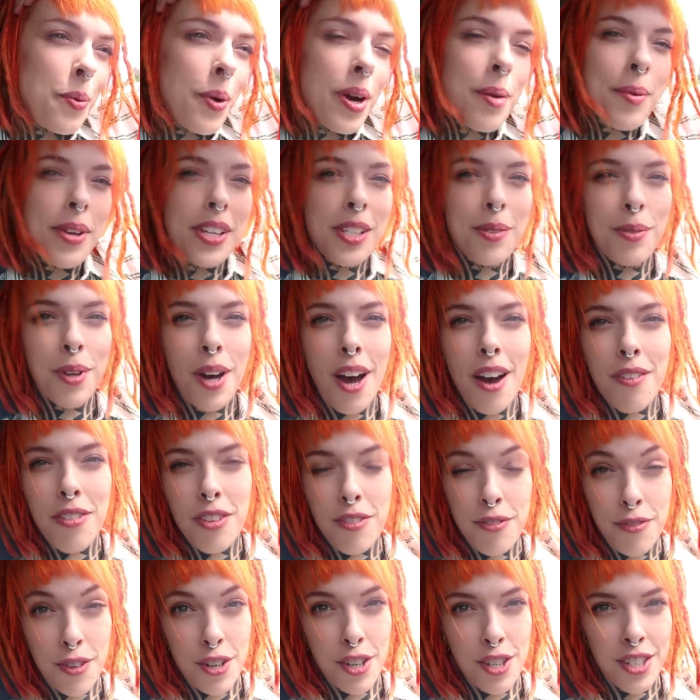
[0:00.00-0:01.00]
We wanna make some
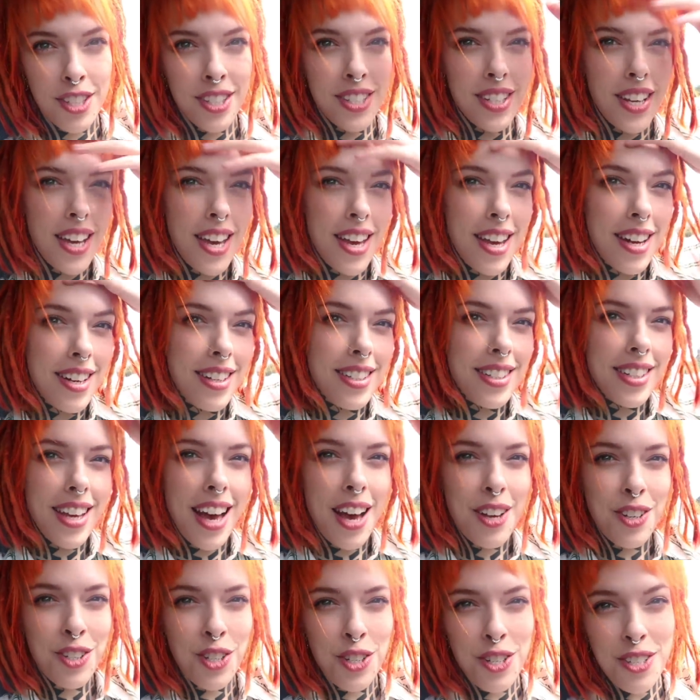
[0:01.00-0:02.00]
coffee first, and
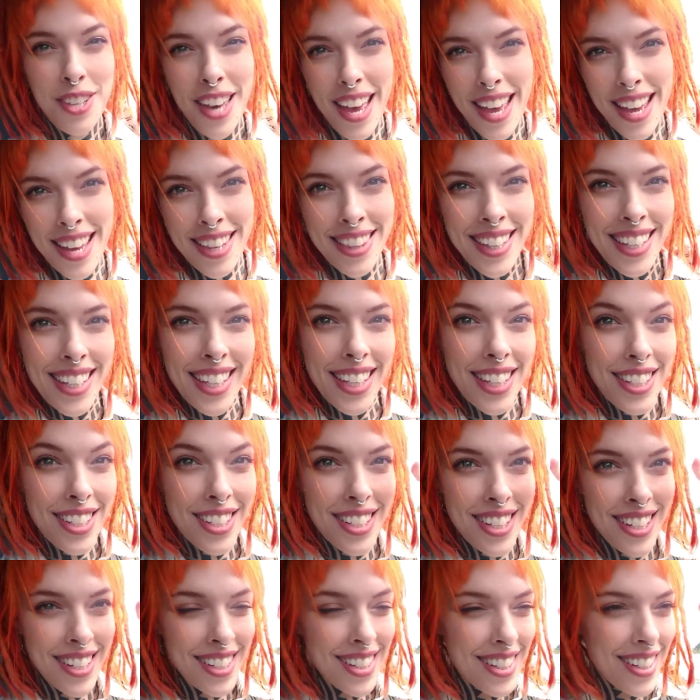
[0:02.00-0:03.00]
I'll show you that in the
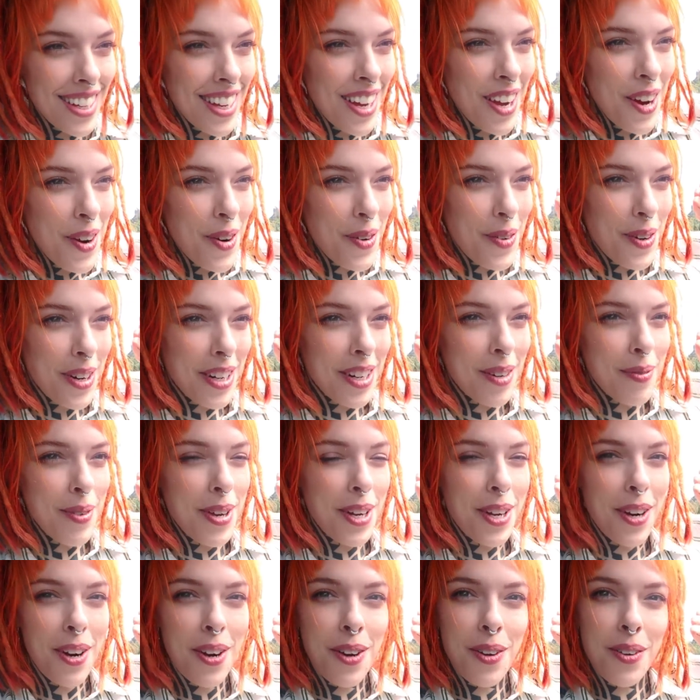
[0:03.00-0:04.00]
kitchen. We're gonna
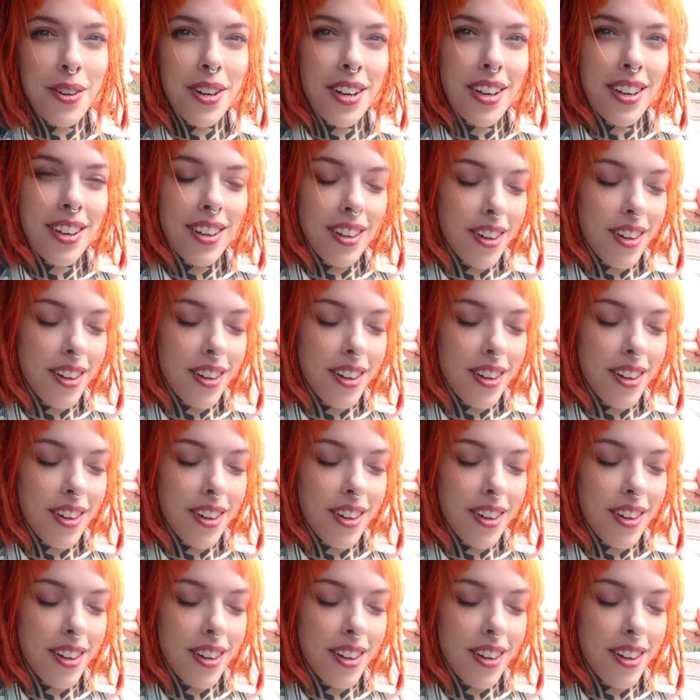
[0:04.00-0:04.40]
make our own